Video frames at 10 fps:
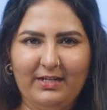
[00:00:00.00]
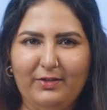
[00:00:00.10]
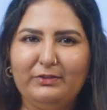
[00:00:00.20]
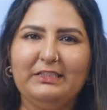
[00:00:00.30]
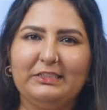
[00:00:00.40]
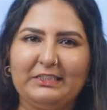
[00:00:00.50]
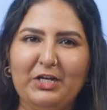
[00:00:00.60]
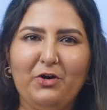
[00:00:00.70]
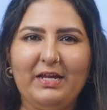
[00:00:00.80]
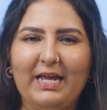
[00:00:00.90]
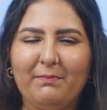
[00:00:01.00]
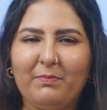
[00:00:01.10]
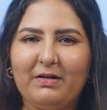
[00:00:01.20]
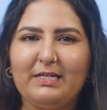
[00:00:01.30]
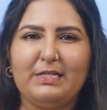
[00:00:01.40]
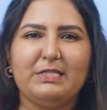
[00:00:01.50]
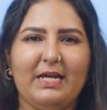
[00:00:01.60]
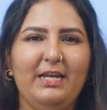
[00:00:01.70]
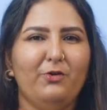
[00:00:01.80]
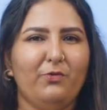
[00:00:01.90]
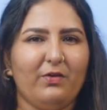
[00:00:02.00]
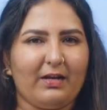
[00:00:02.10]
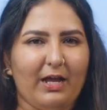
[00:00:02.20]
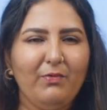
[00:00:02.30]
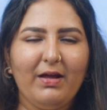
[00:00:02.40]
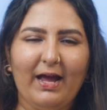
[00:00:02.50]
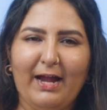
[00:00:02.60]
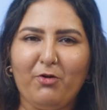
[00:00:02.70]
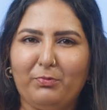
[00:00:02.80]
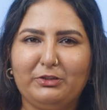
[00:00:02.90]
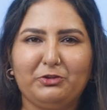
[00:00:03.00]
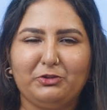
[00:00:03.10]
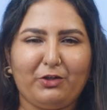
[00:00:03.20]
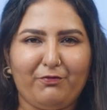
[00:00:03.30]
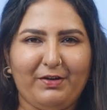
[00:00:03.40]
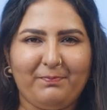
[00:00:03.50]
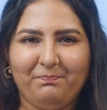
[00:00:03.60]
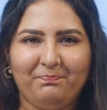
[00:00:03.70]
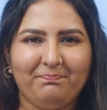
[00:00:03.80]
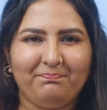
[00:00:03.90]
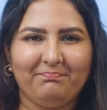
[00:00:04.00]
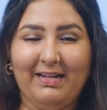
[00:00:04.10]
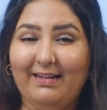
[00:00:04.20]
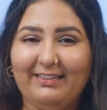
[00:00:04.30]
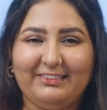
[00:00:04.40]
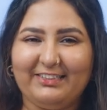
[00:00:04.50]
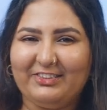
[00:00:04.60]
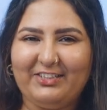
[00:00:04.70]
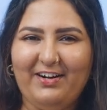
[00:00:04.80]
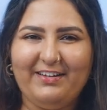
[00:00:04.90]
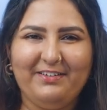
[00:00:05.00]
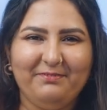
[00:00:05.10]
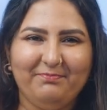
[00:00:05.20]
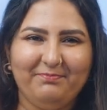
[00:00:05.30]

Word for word: using the security capabilities in Google Cloud and open source software. Let's get started.